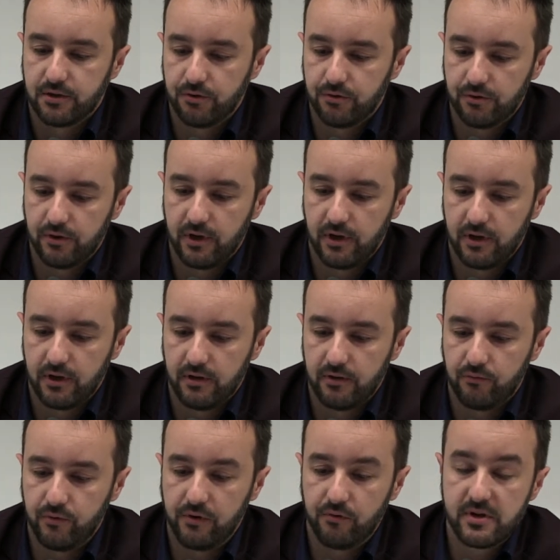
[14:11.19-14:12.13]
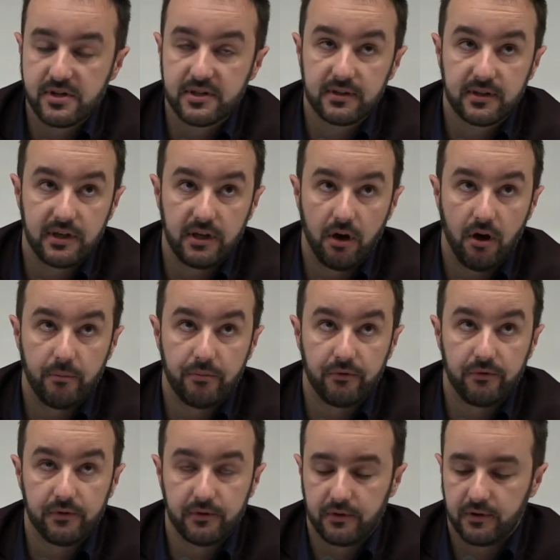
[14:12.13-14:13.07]
So we recently
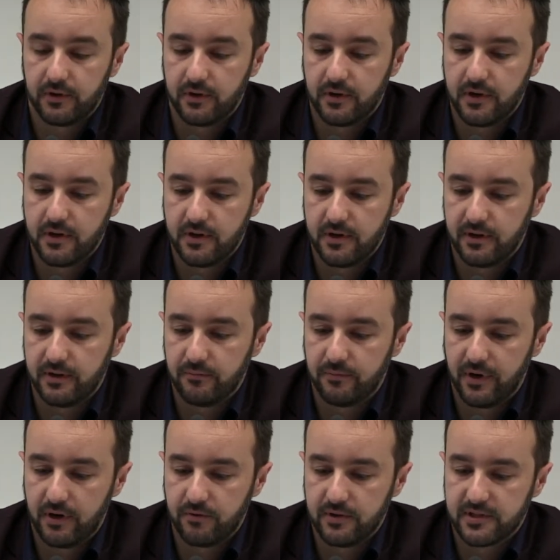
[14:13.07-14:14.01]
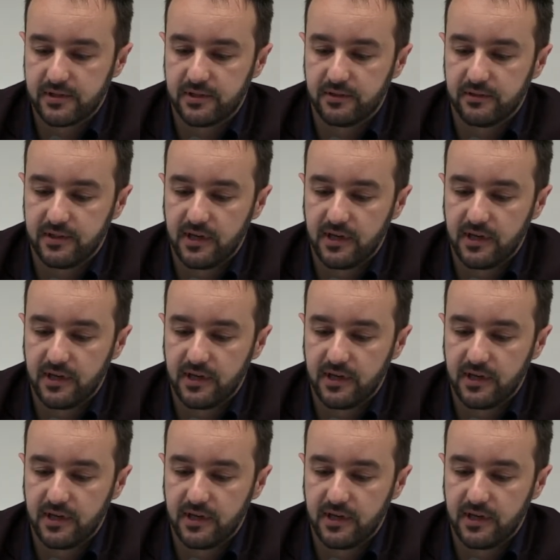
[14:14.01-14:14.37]
opened in Paris,